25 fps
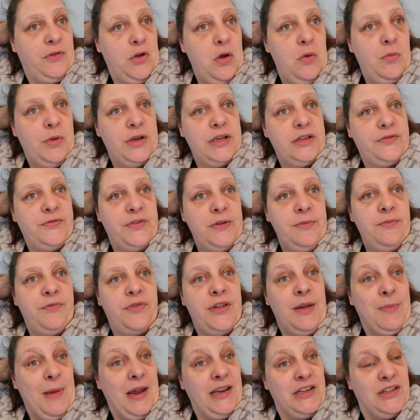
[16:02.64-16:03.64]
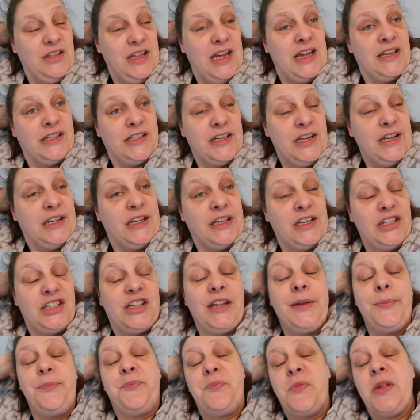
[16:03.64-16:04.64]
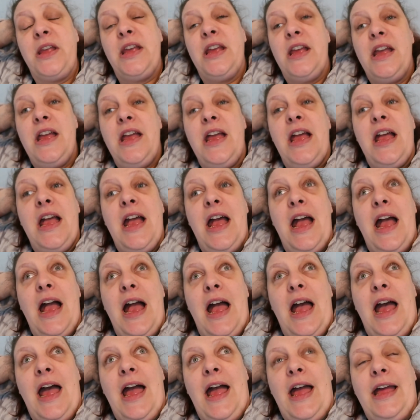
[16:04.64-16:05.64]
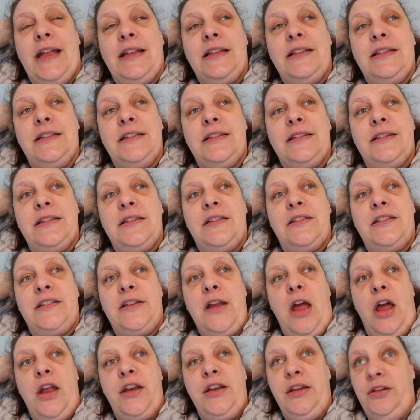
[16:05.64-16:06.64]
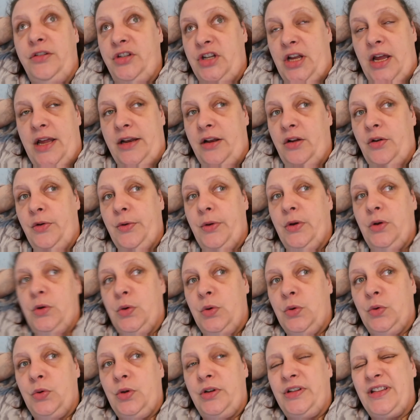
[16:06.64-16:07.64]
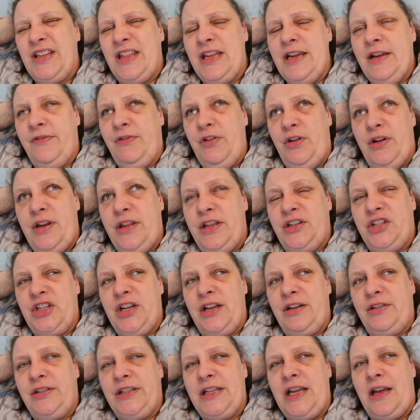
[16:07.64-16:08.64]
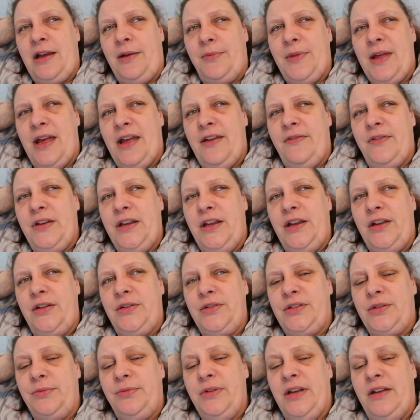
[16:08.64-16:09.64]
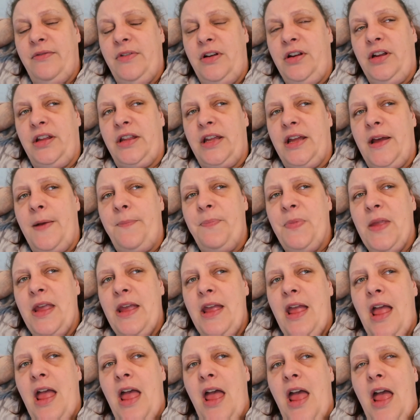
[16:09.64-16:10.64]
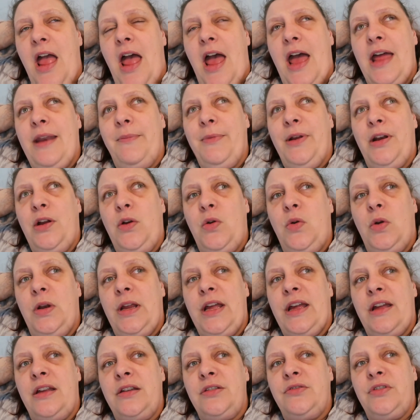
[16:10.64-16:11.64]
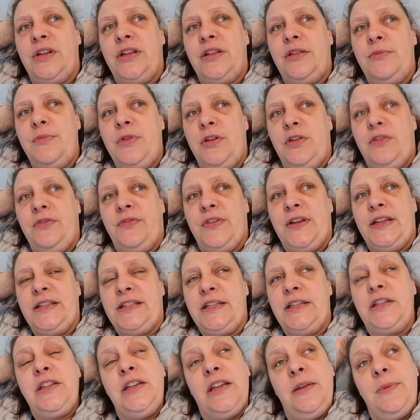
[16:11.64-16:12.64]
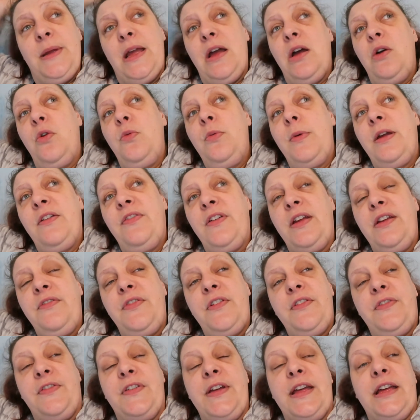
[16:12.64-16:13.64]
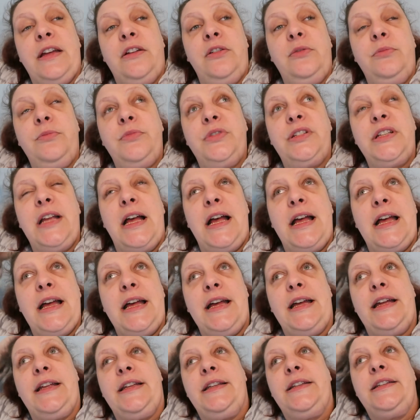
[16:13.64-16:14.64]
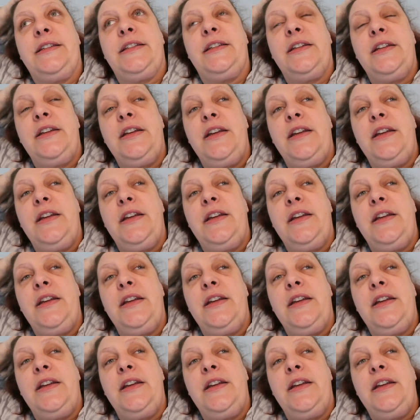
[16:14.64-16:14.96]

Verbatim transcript: got one to film for them. I do that tonight, actually and start a new channel called, because I think I've got another channel set up that I haven't used, so I'm going to have a look at that. And I'm going to call it Andrea at the Movies, and it's going to be about all my favourite films and